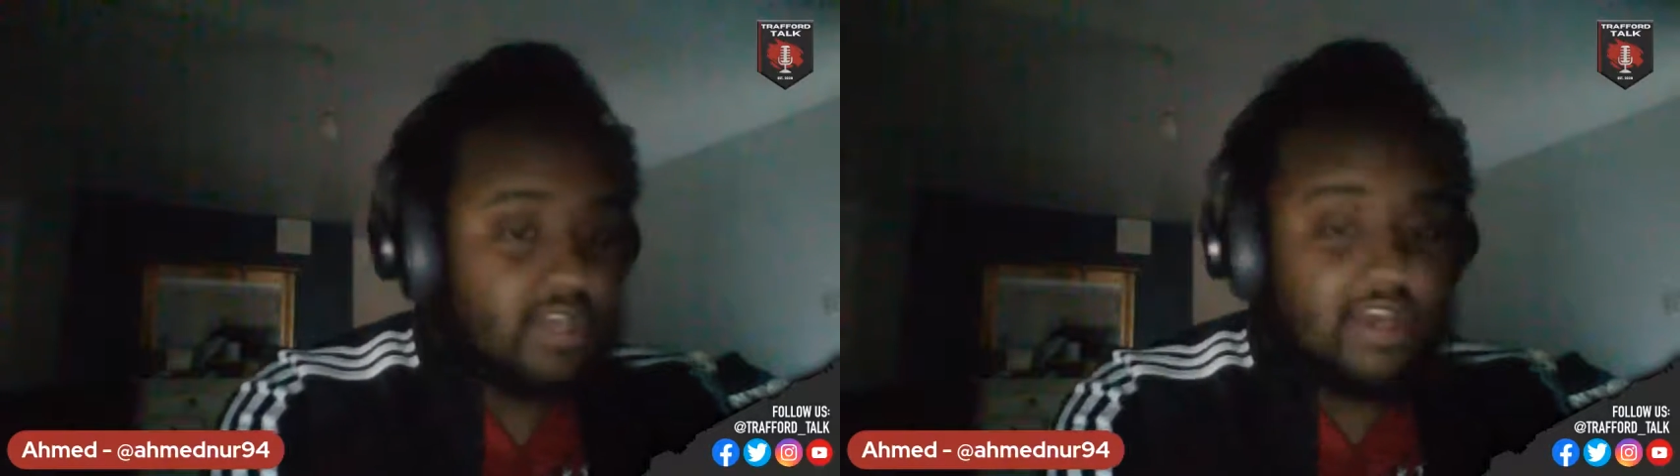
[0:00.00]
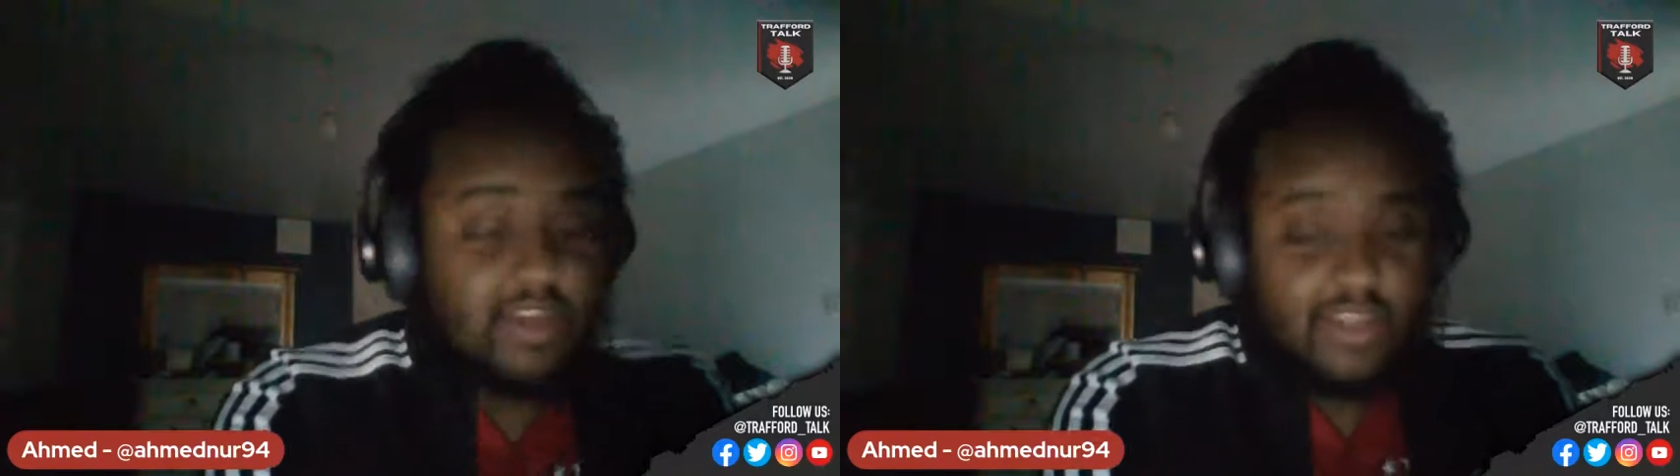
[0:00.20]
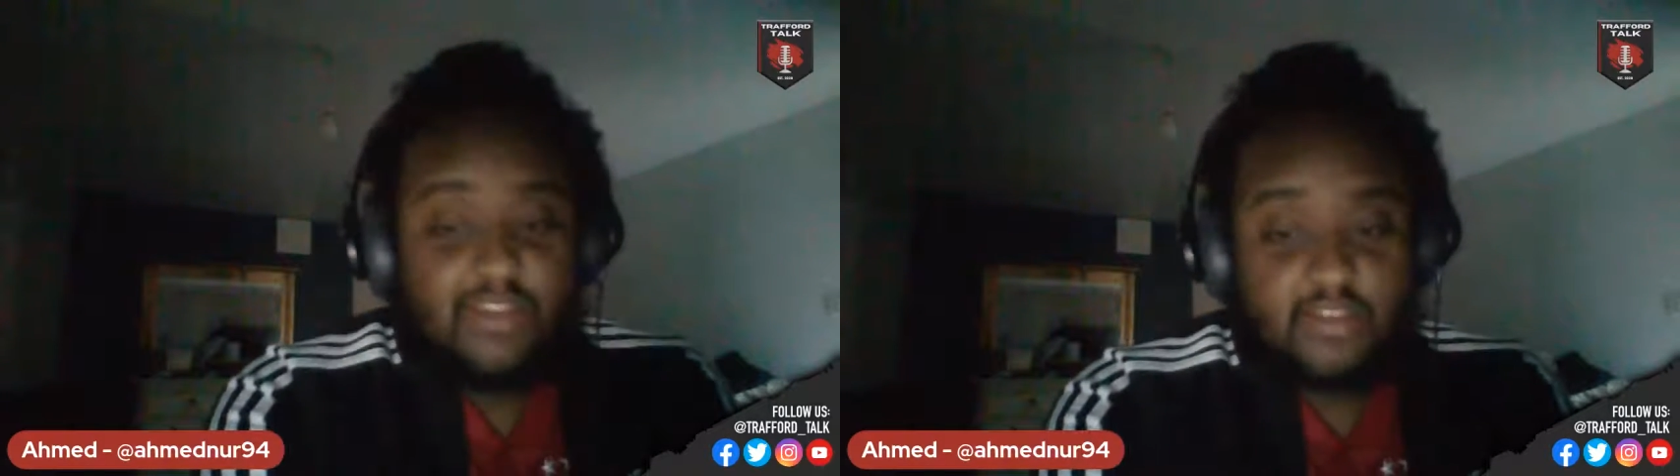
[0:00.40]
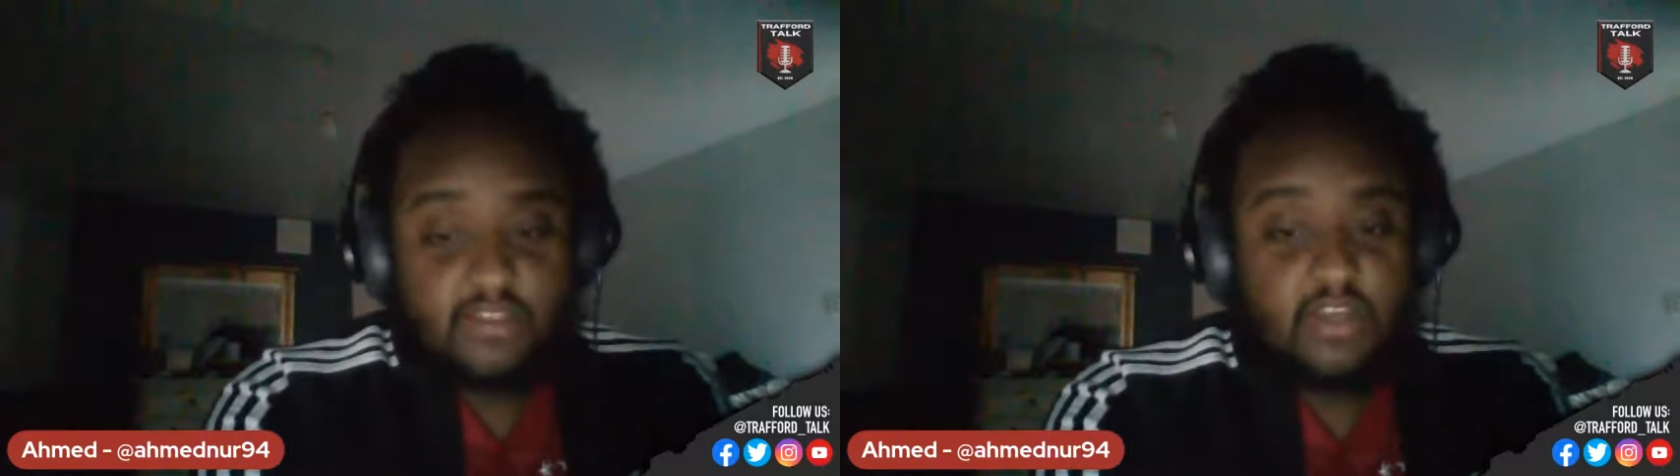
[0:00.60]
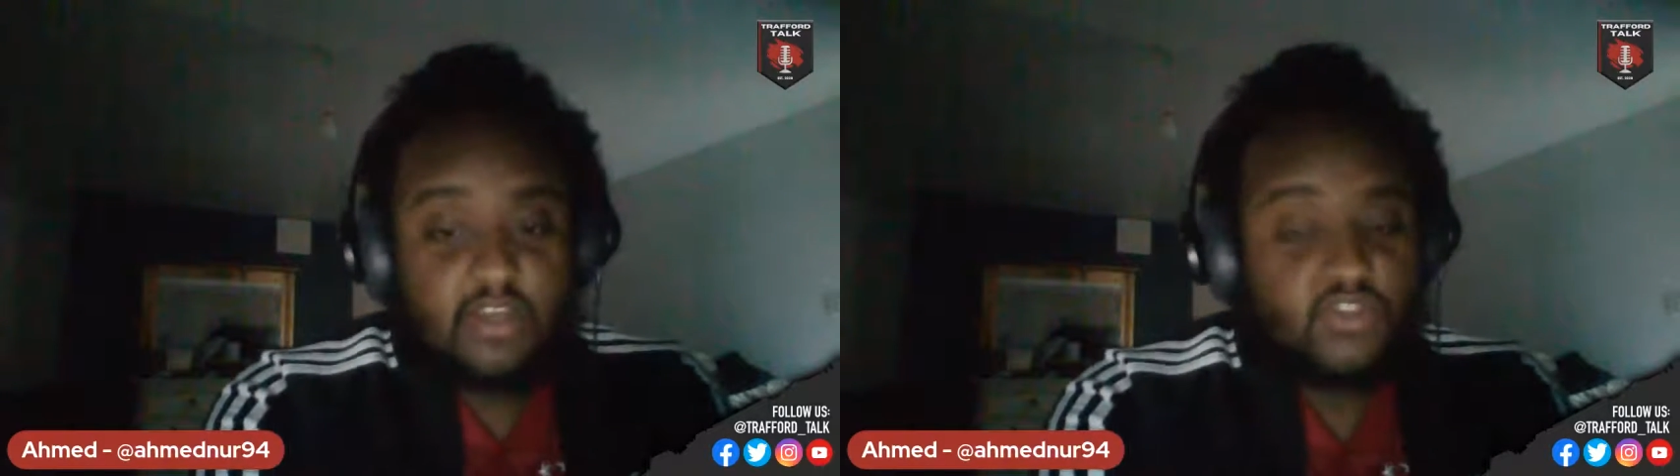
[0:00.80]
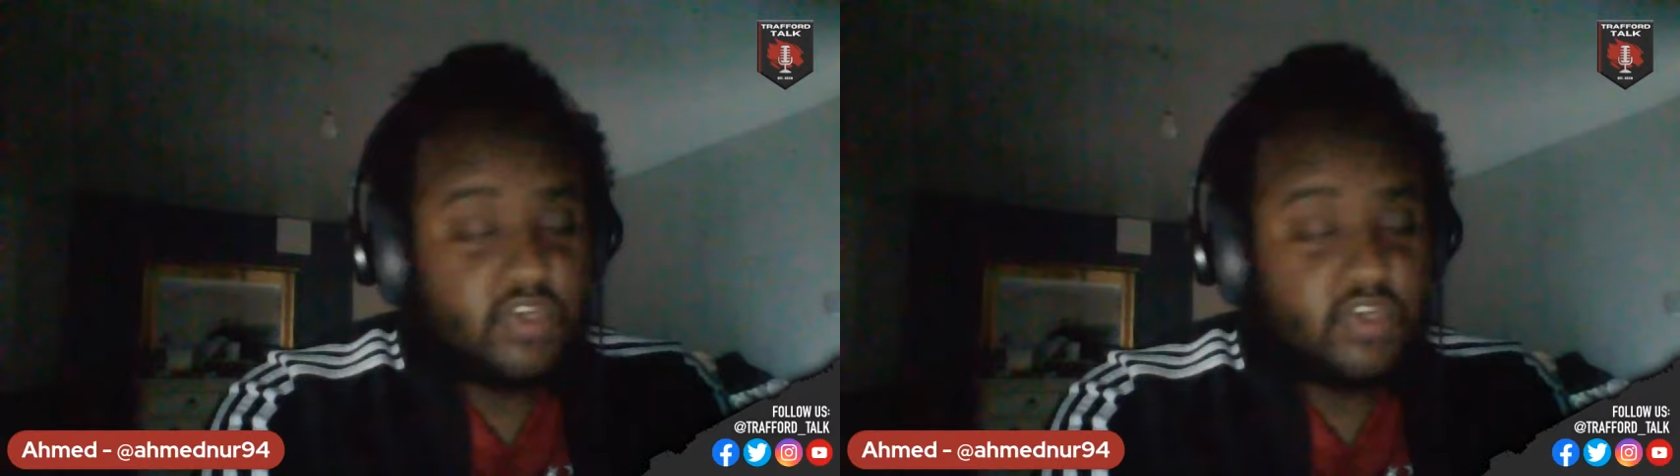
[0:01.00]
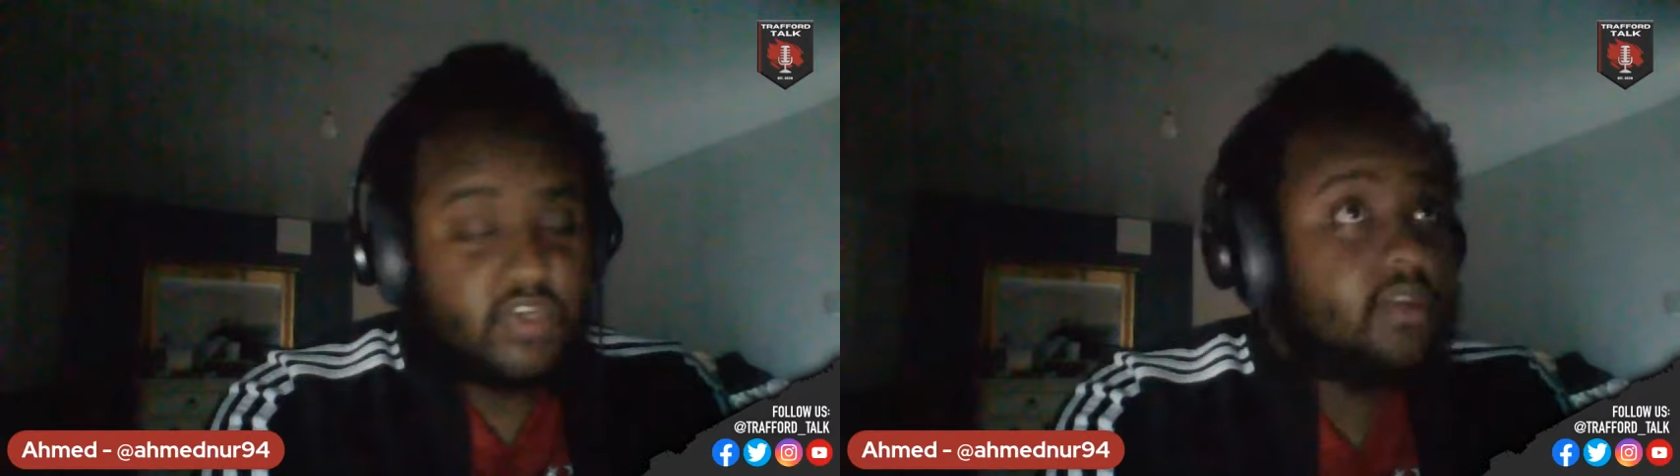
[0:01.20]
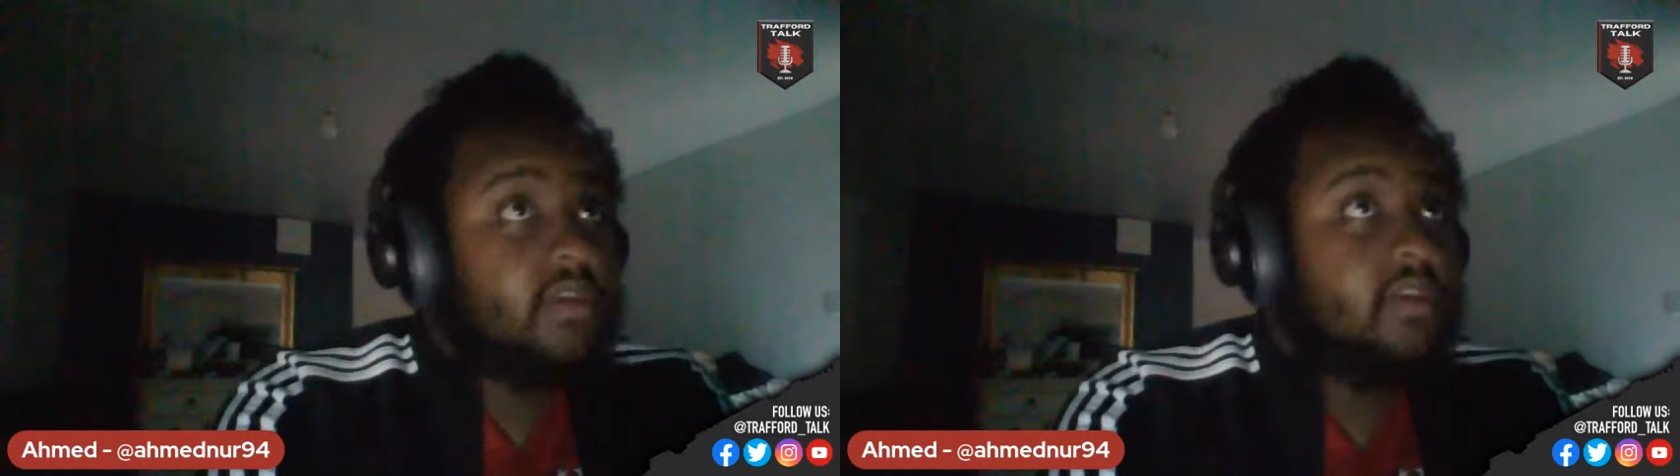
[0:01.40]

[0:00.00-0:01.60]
that are in this country.